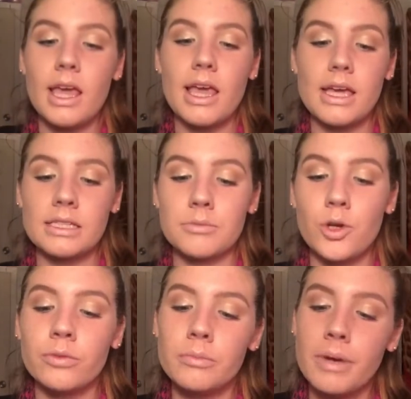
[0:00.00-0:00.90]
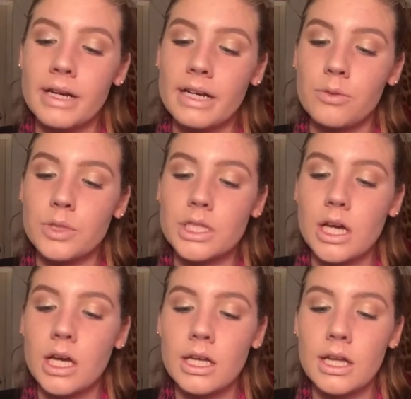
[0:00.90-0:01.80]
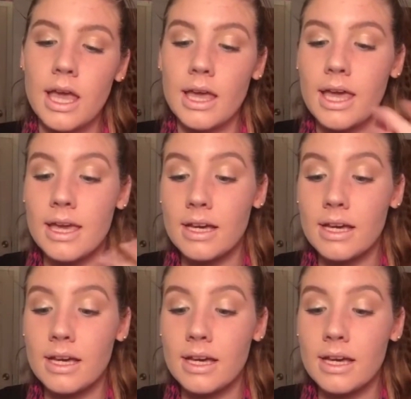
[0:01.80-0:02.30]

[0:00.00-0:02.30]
And going back in with the Hey